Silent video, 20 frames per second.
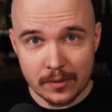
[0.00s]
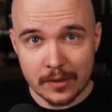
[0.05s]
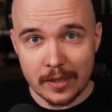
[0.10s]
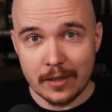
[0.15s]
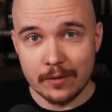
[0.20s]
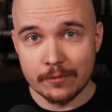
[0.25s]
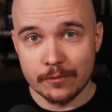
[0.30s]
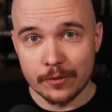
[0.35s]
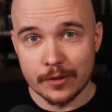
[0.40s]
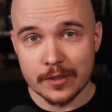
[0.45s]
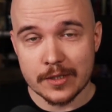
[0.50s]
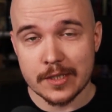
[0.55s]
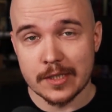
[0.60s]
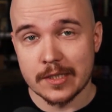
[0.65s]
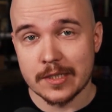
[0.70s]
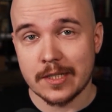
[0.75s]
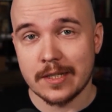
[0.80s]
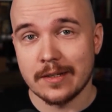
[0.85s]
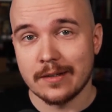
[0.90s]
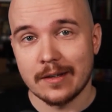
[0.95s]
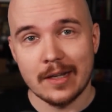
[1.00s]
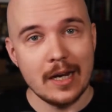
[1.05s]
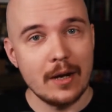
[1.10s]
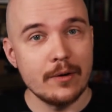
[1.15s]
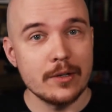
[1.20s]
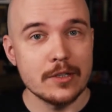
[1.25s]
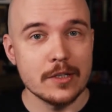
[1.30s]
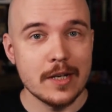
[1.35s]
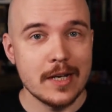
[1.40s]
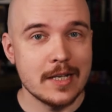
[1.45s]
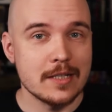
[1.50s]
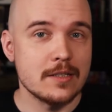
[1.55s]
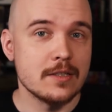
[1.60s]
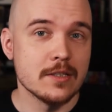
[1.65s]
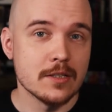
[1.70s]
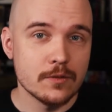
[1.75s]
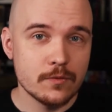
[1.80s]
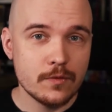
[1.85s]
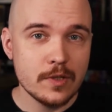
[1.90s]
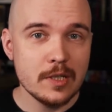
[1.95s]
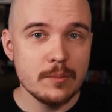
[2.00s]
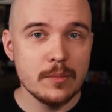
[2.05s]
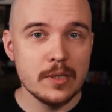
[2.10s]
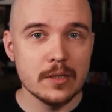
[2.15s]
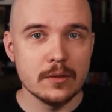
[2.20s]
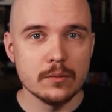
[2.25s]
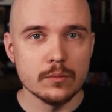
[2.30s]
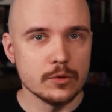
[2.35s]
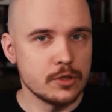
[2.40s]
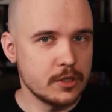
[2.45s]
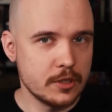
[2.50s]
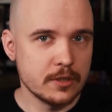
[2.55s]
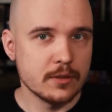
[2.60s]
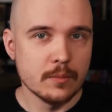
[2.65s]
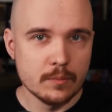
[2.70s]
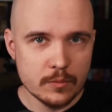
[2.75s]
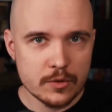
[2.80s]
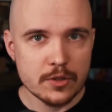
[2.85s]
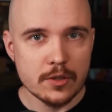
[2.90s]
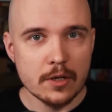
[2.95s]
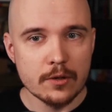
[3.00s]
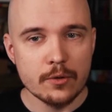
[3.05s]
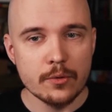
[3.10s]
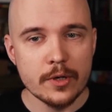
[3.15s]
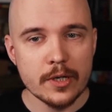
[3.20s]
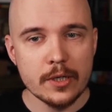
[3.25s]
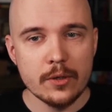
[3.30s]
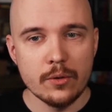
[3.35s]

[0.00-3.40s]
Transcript: If, for instance, a character has dysphemia, which is stuttering,